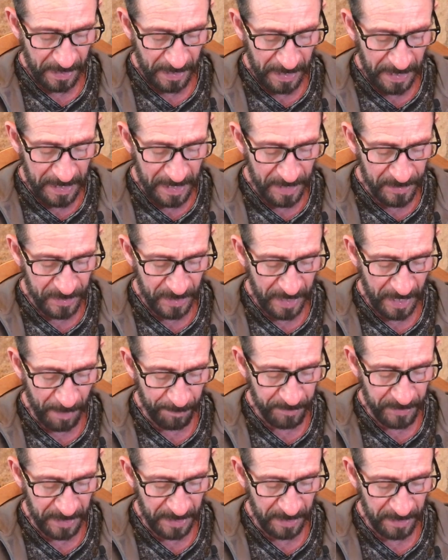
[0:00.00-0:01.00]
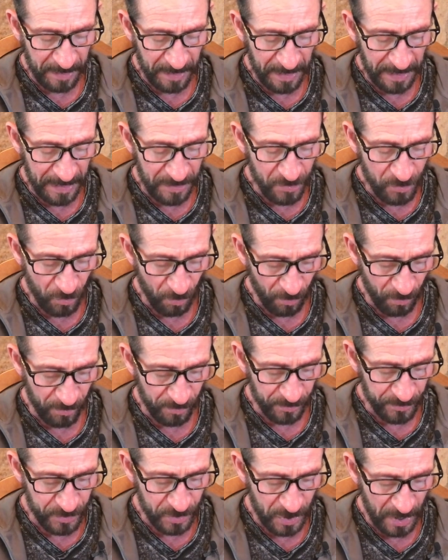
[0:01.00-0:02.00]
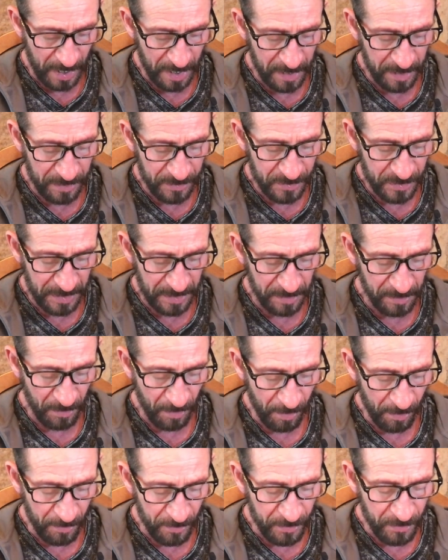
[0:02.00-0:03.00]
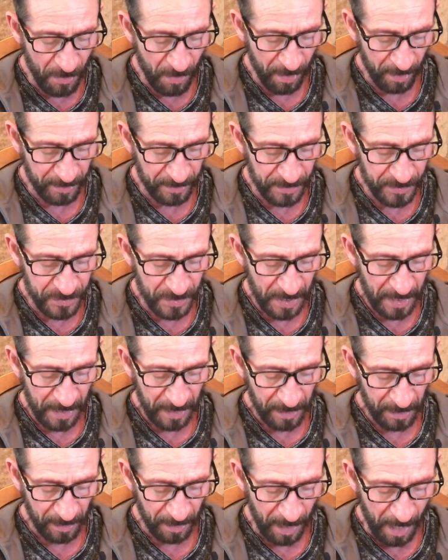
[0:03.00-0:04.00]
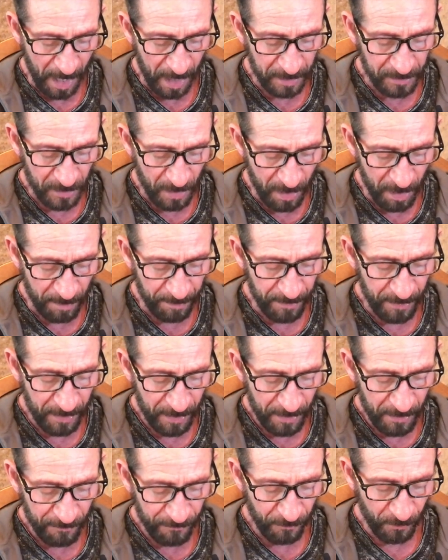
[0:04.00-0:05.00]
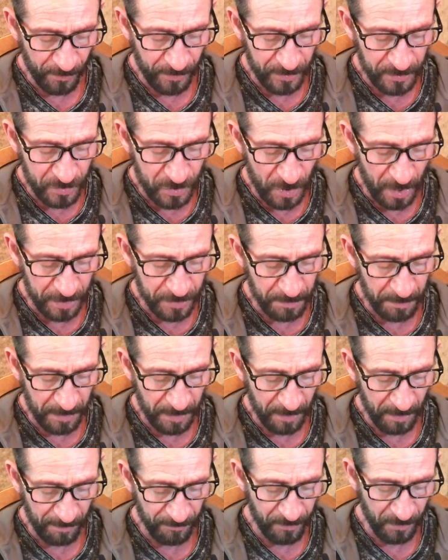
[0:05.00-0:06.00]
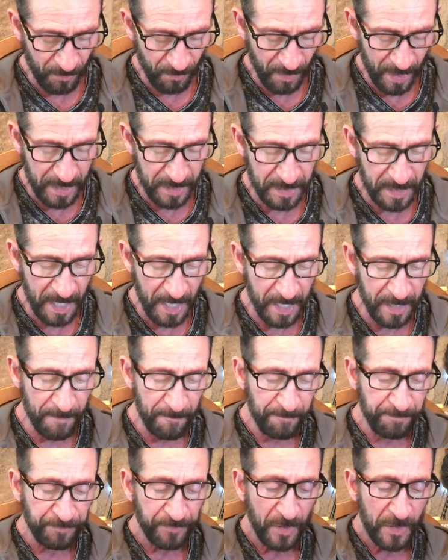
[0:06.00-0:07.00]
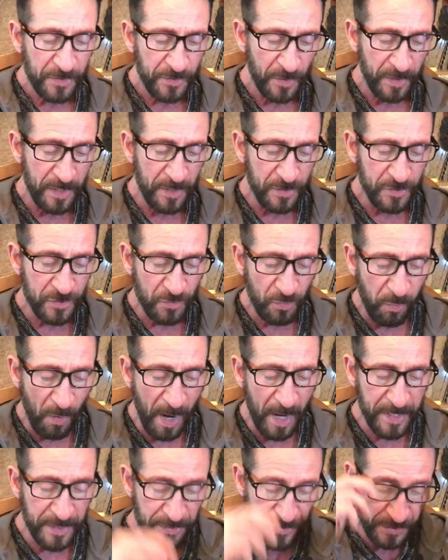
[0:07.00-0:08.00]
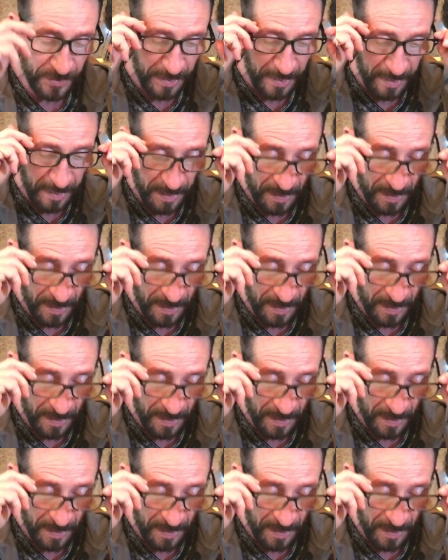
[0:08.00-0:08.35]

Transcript: he has kept in eternal chains in utter darkness, locked up for the judgment of the great day. So here's twice